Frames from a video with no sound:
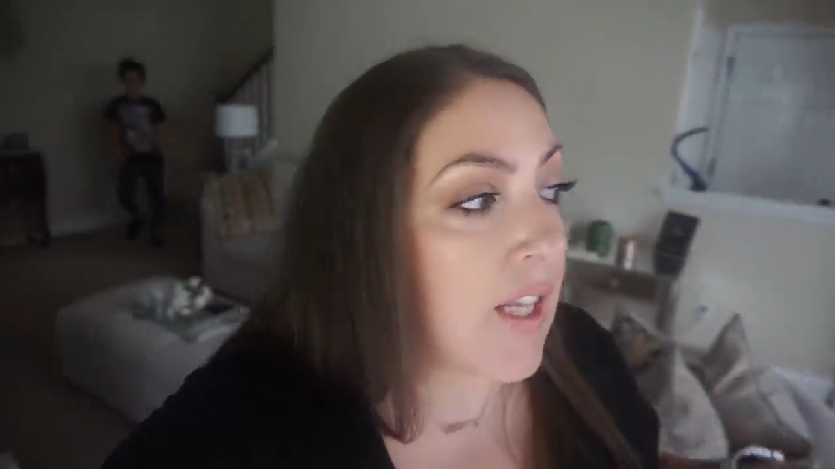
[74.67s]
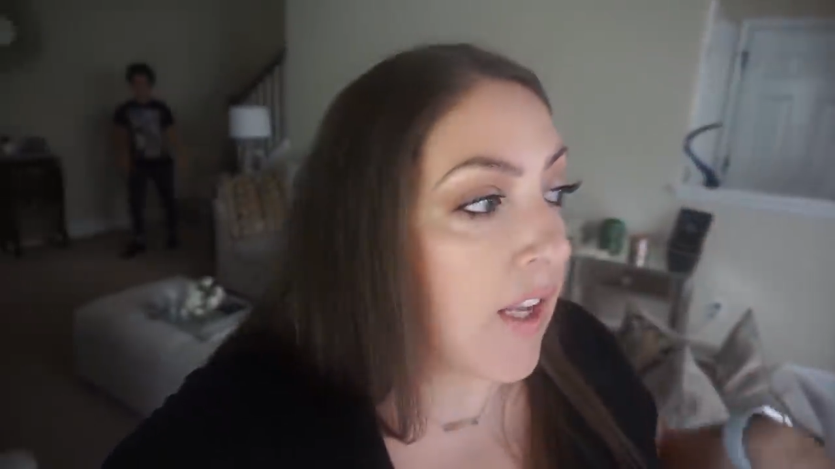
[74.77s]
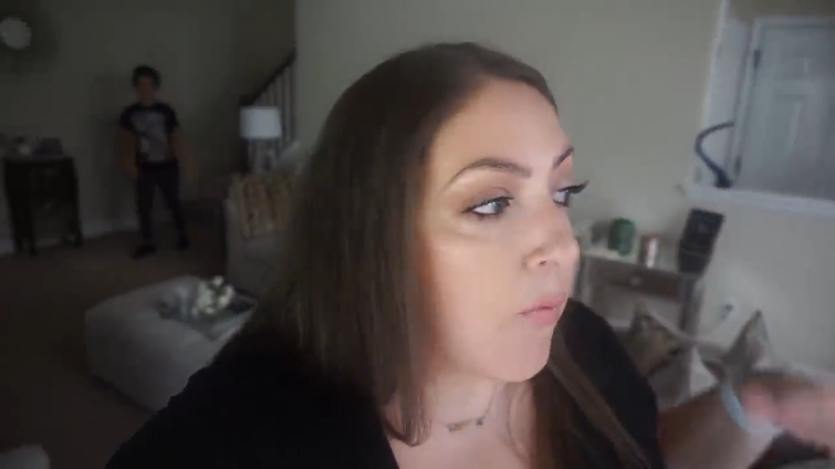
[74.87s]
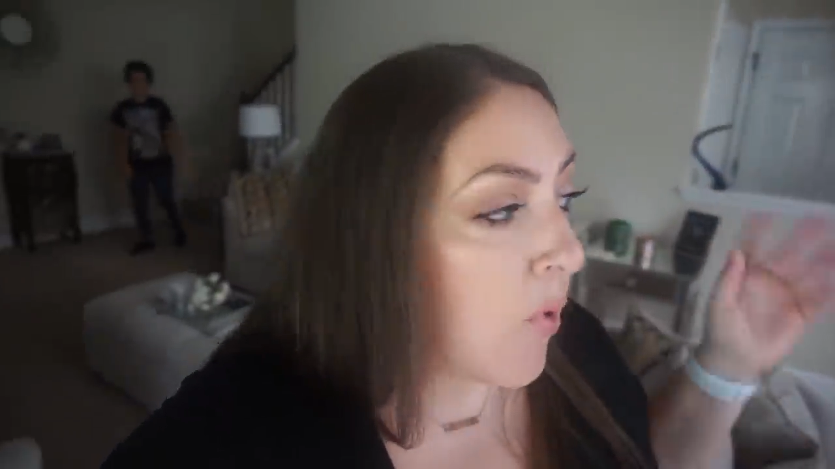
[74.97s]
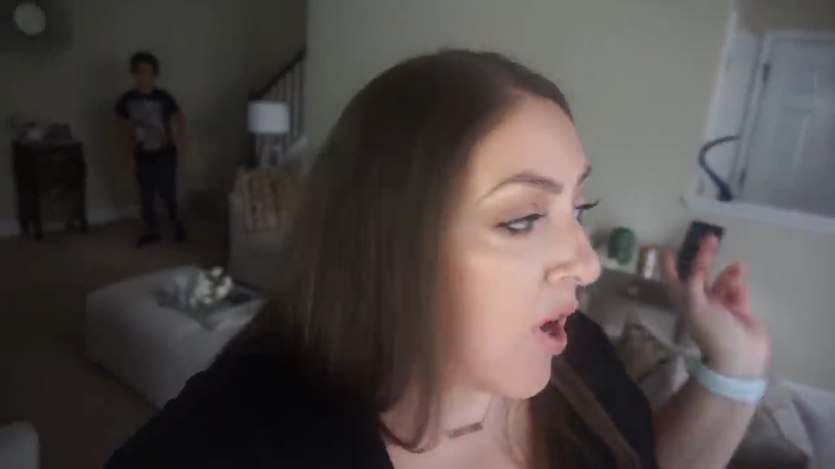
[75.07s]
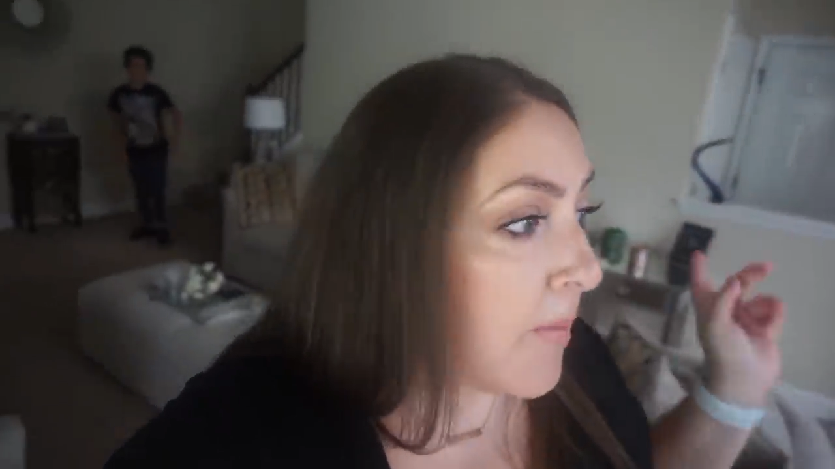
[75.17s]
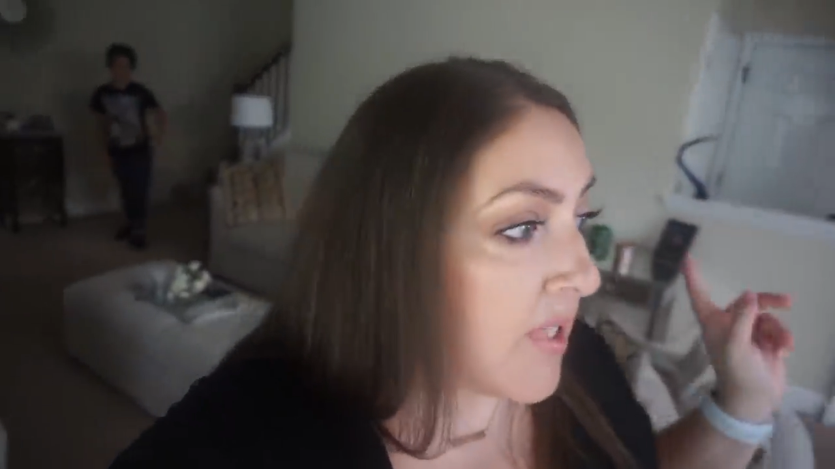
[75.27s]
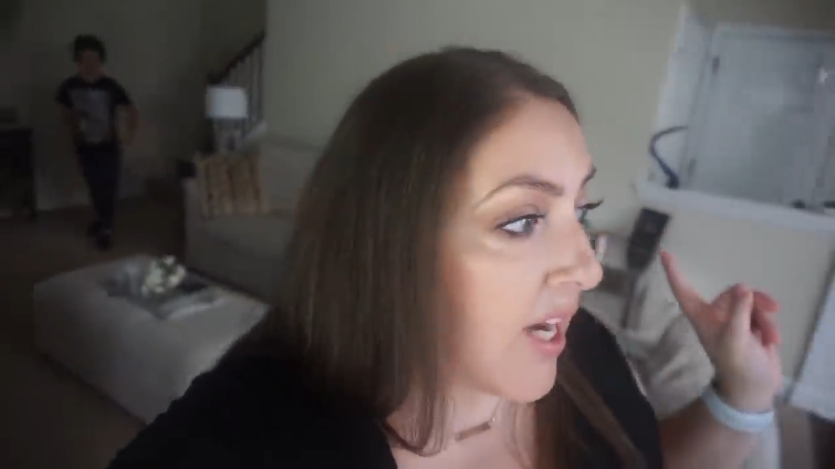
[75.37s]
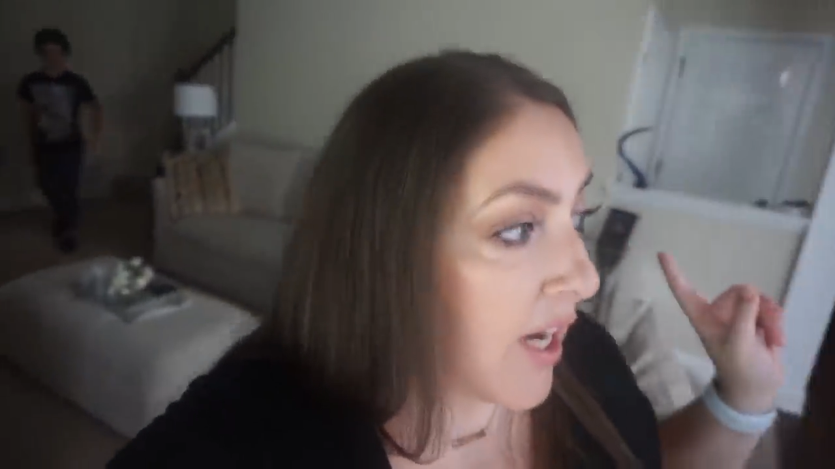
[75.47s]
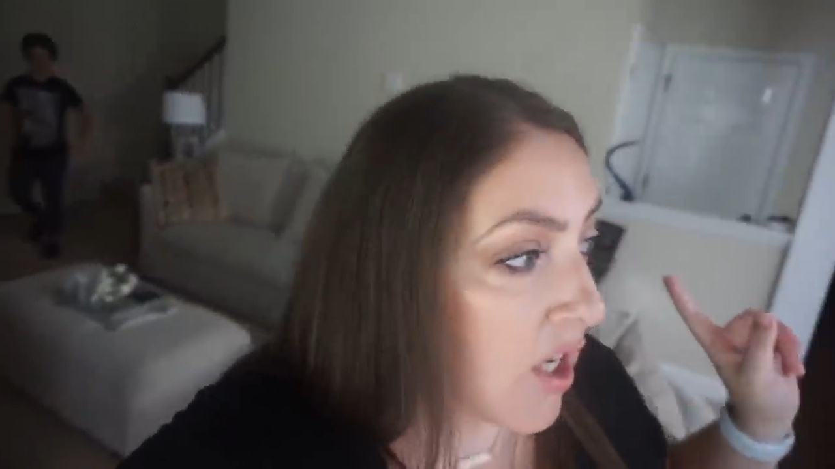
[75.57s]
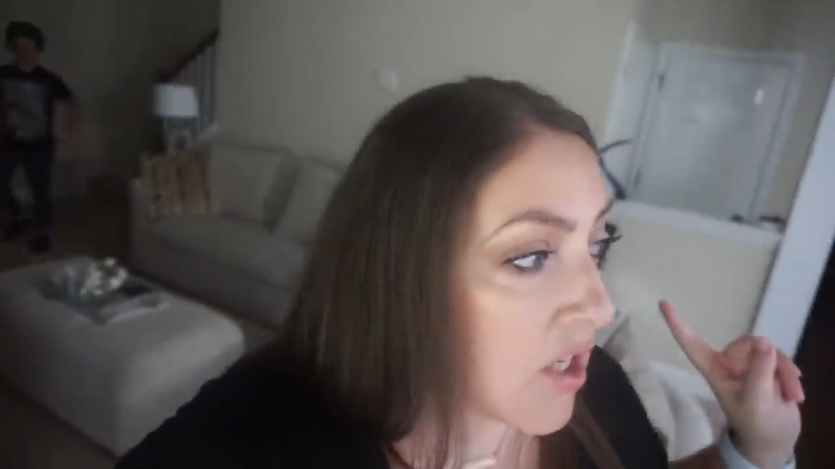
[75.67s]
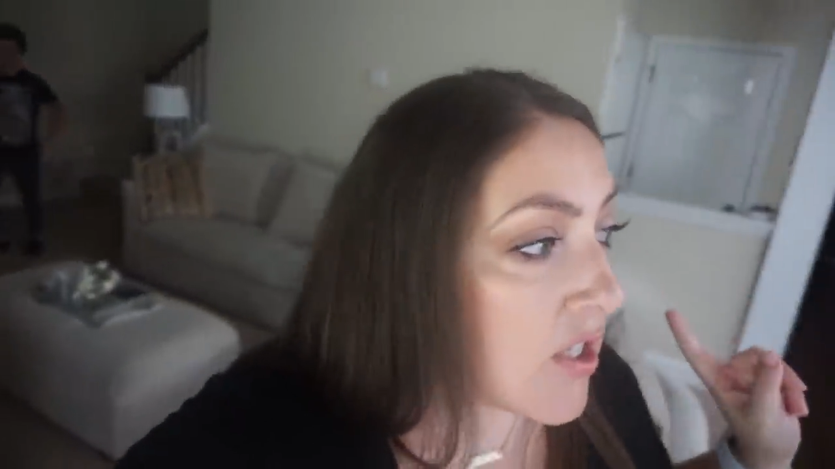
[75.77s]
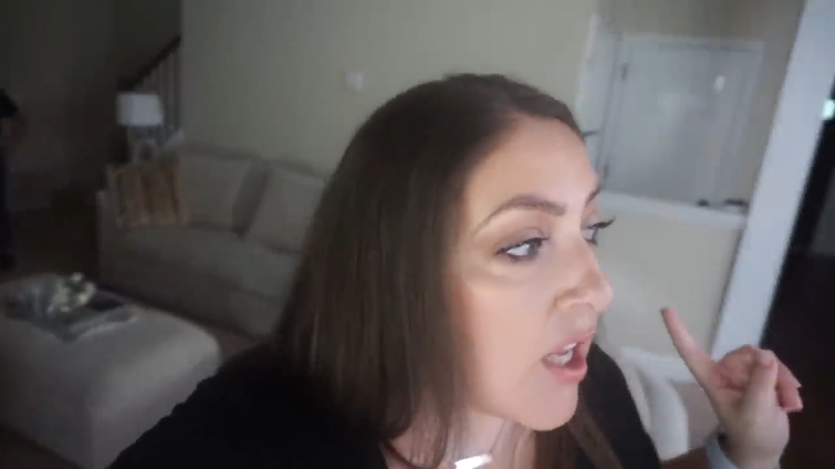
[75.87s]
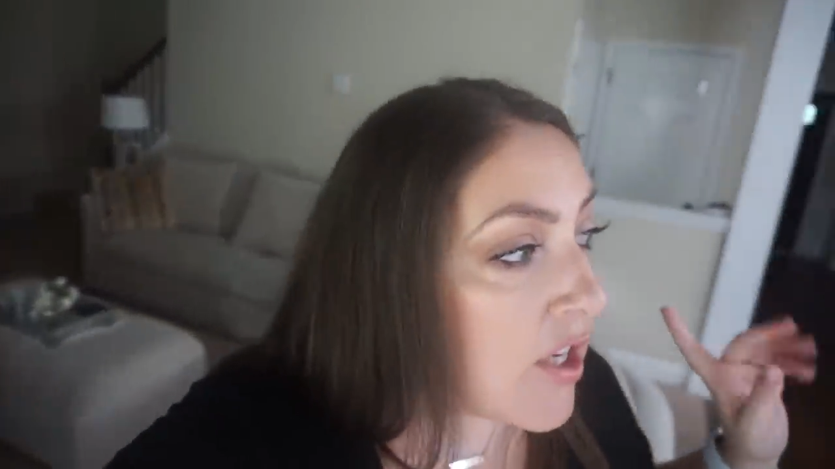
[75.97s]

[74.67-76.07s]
like if we're upstairs,